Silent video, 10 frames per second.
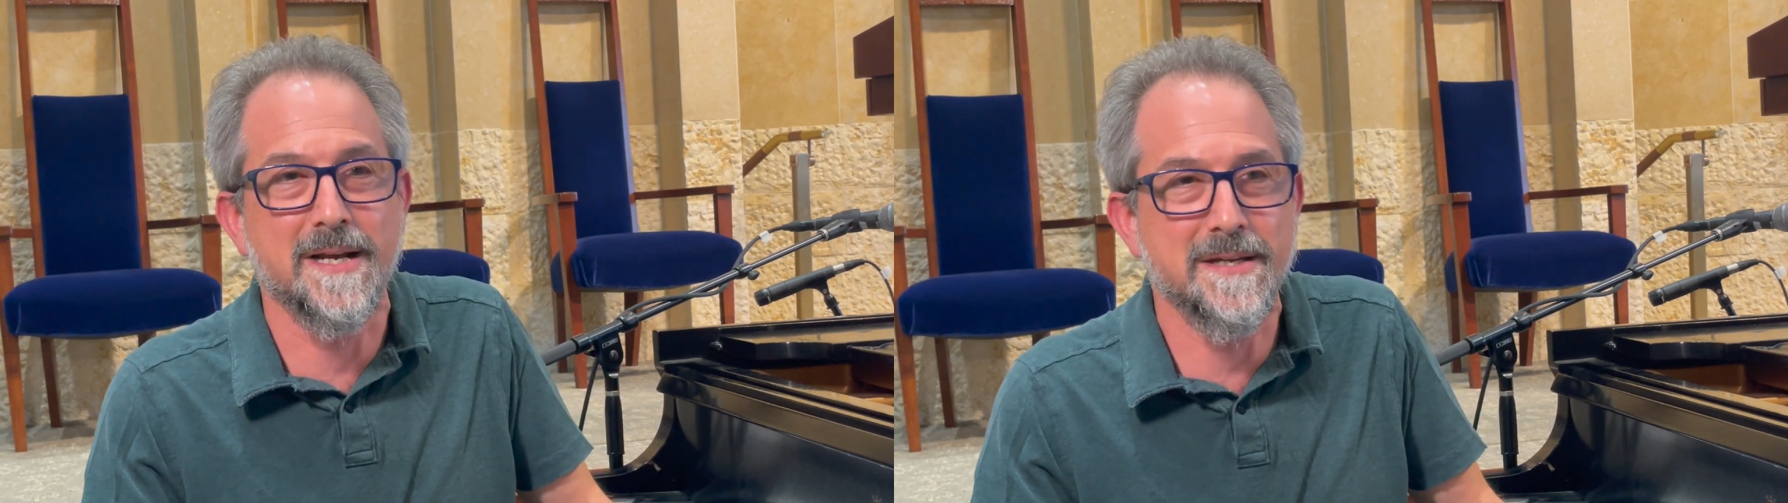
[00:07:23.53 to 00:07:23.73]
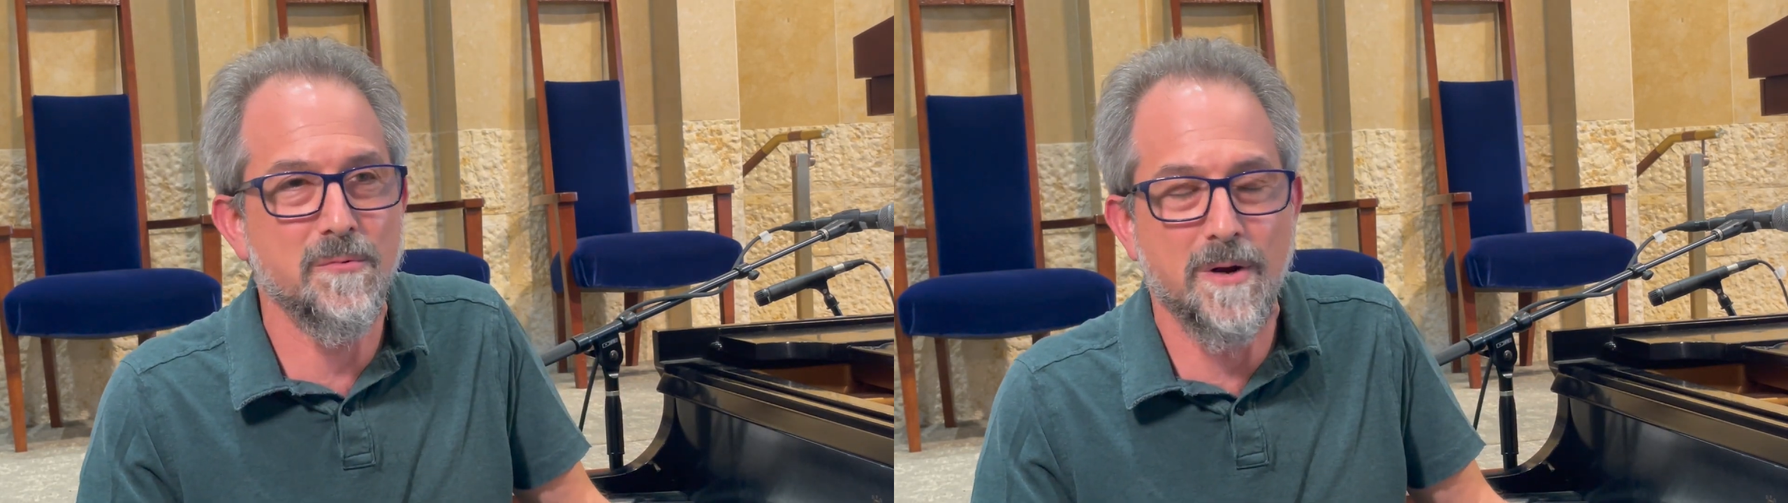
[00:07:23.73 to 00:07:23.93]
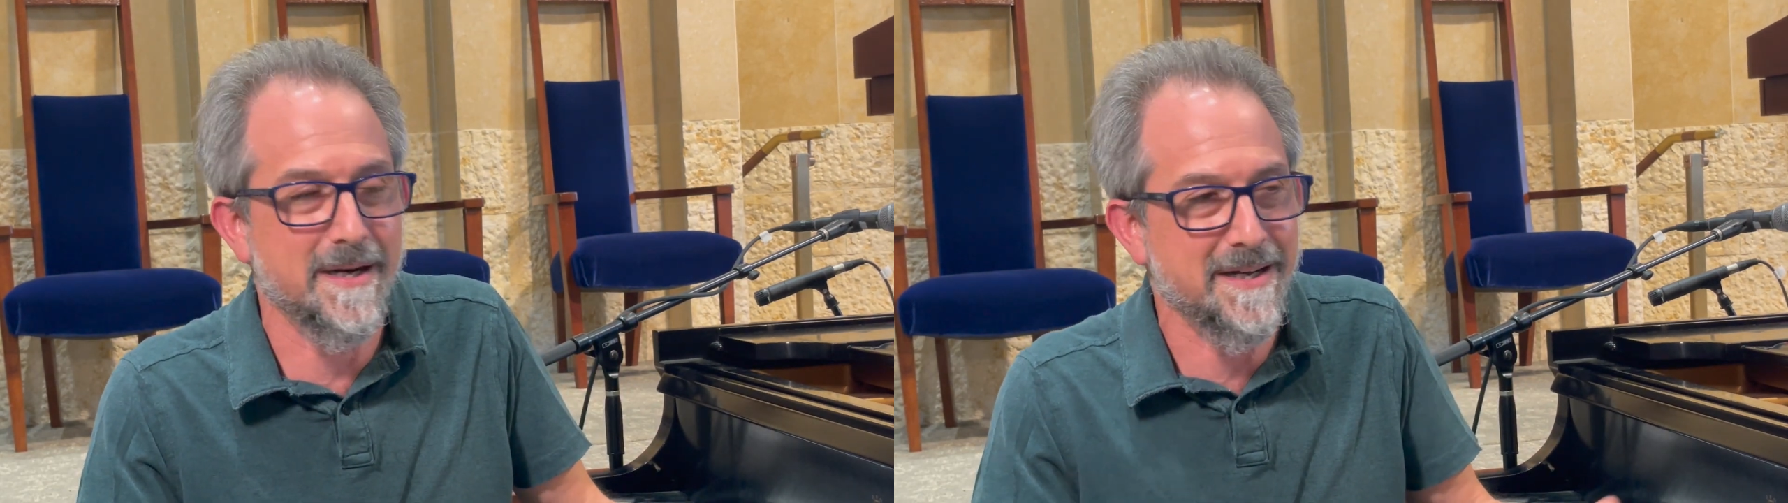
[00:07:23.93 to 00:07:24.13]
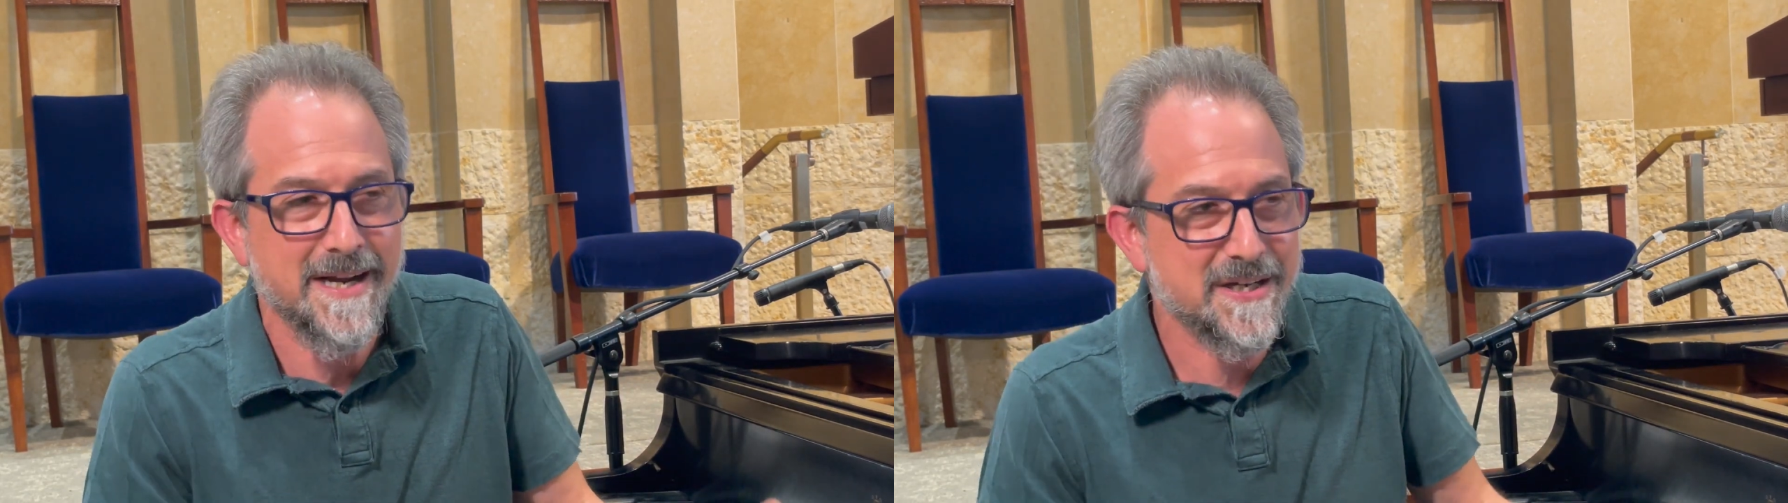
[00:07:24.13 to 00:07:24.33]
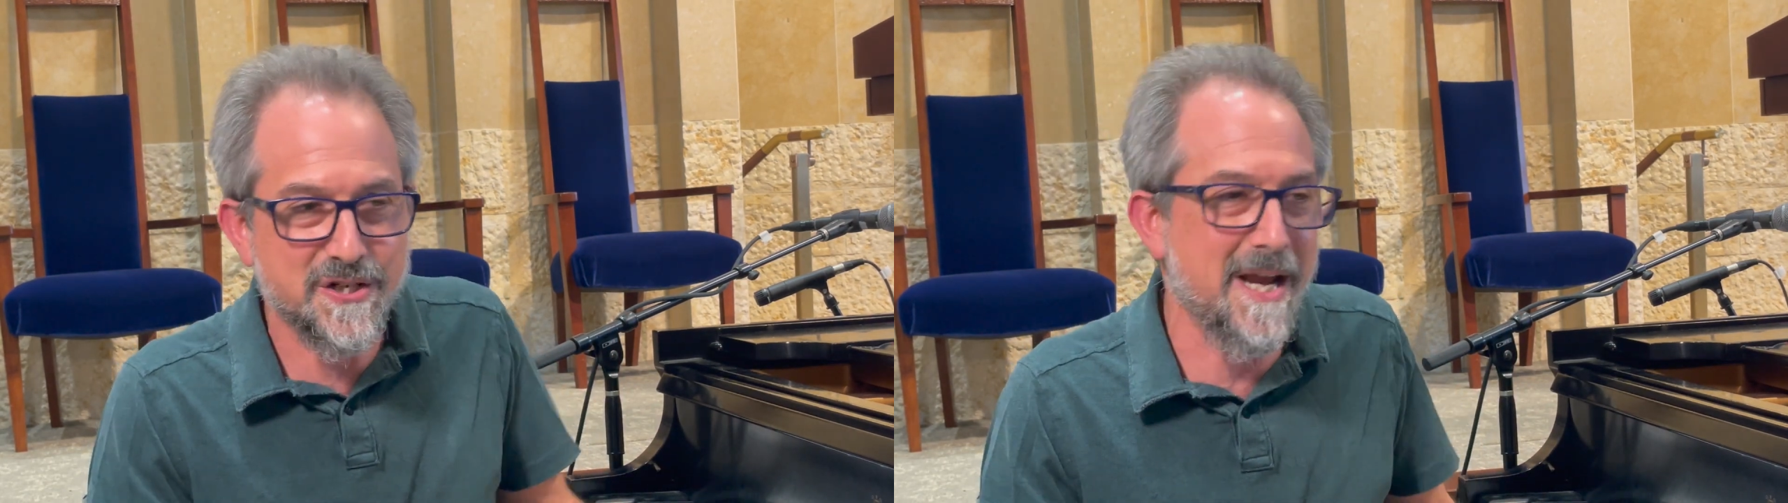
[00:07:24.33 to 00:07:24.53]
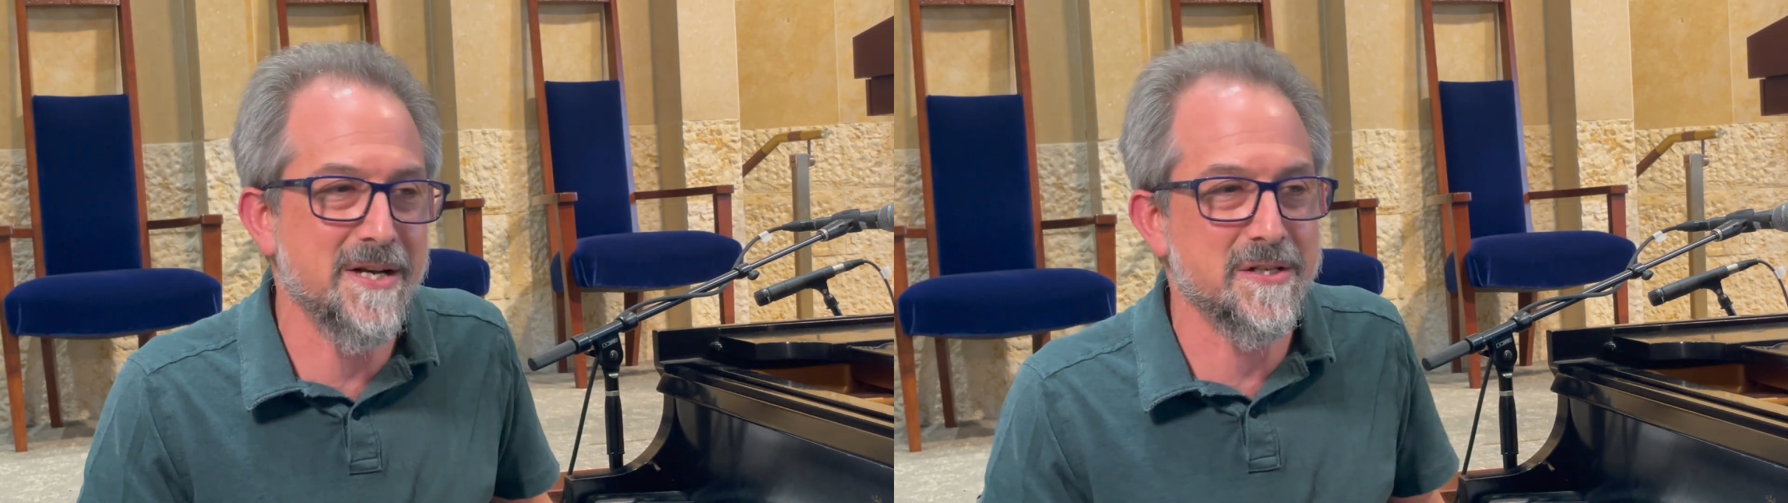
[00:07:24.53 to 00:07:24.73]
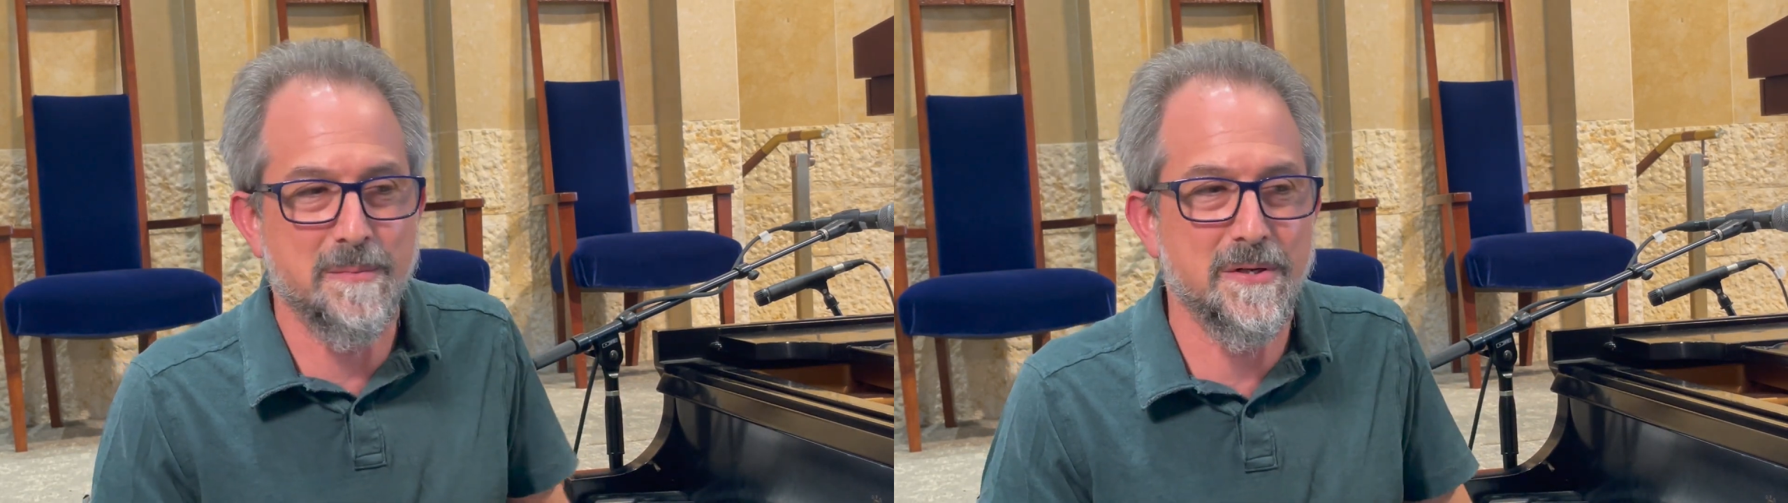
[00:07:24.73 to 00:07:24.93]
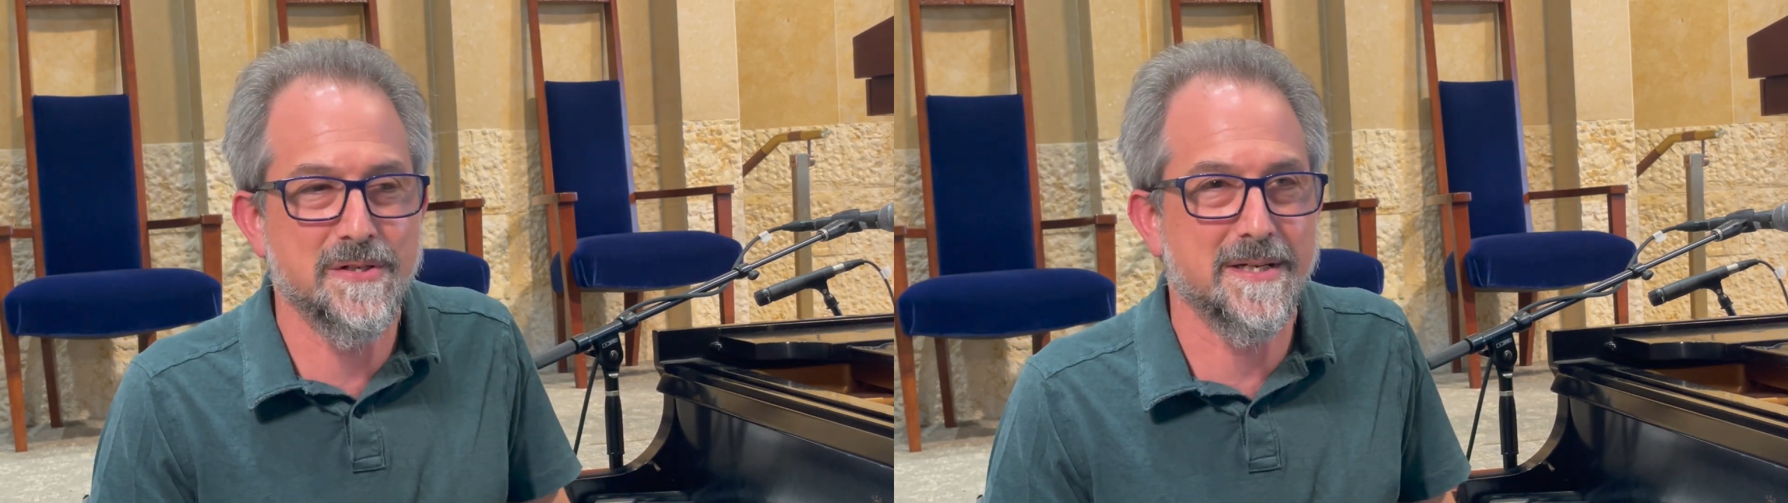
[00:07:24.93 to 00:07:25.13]
I didn't want to change the
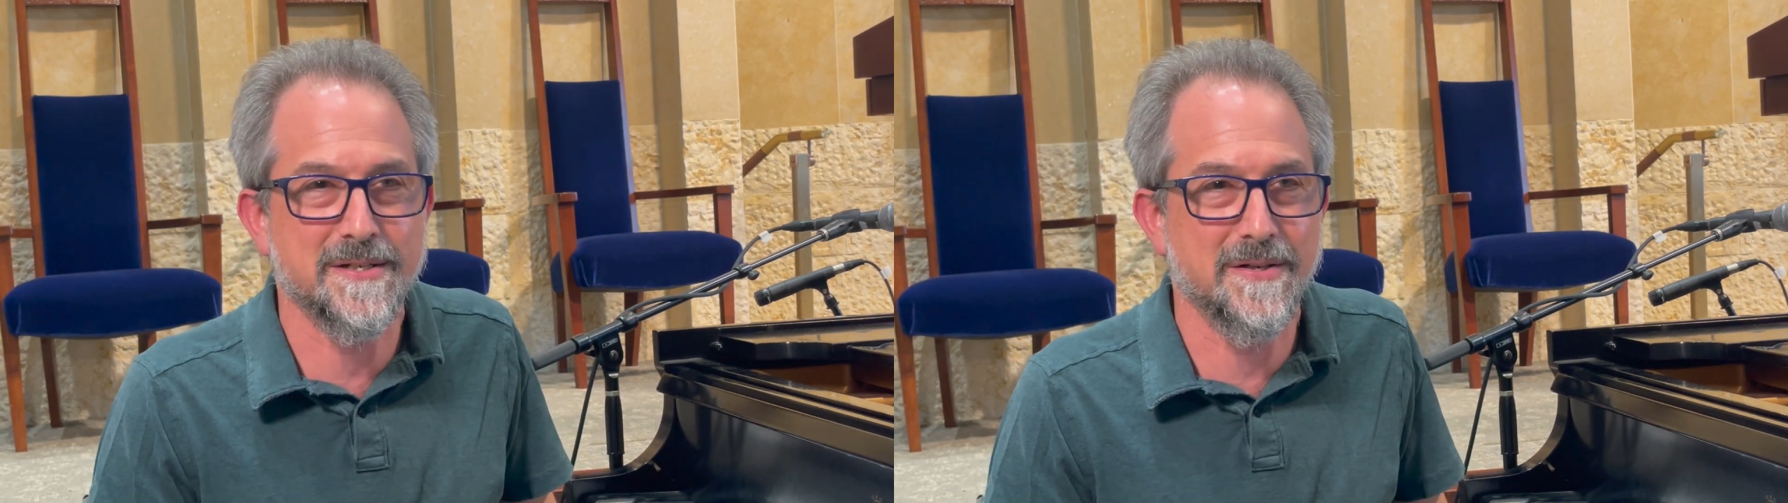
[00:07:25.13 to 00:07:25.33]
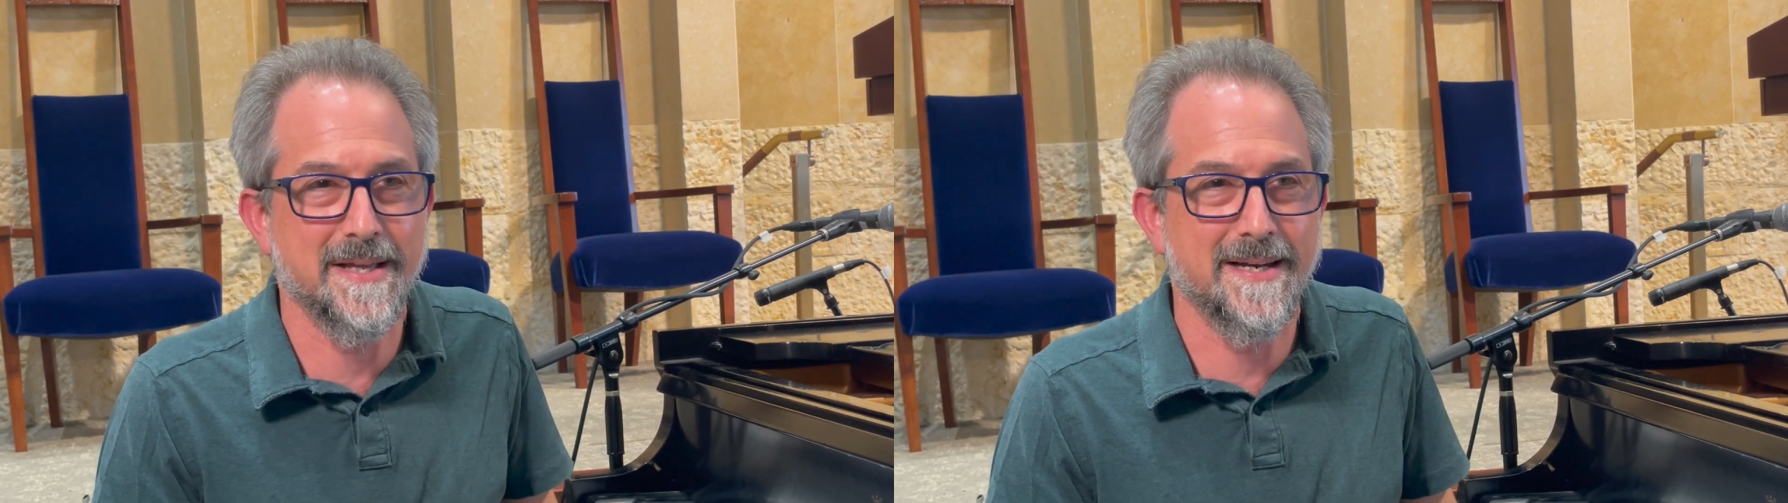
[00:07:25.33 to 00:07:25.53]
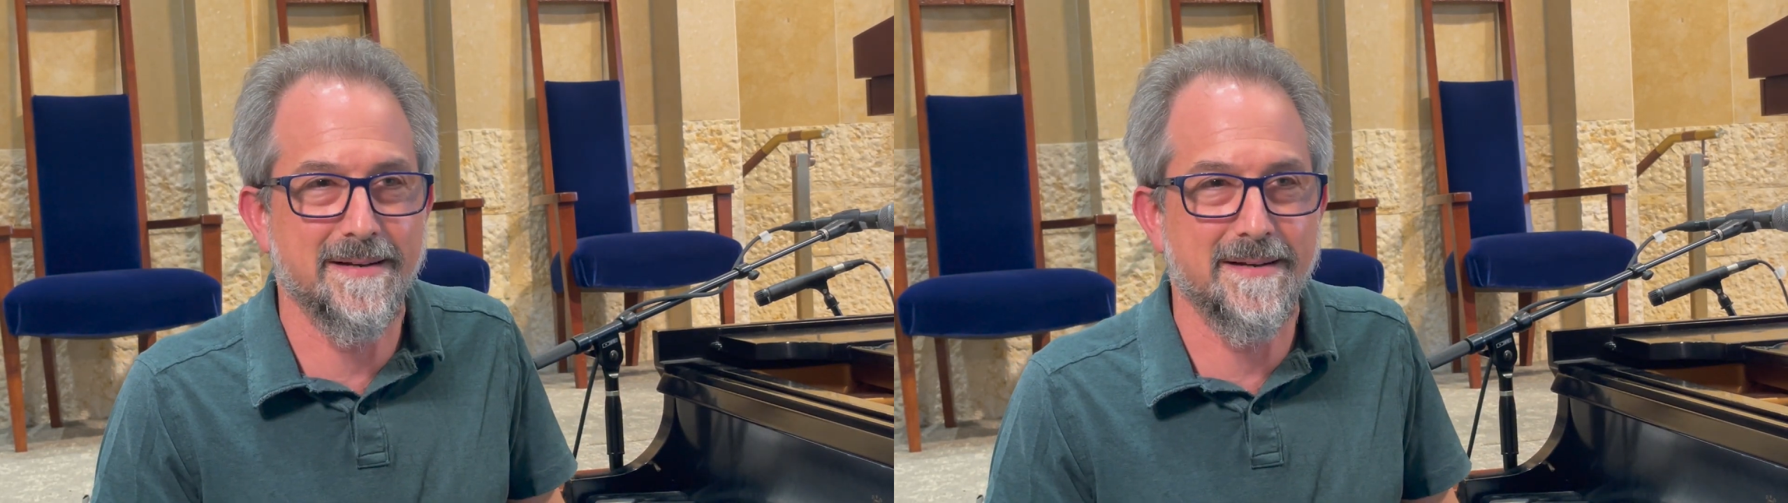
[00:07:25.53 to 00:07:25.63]
music so that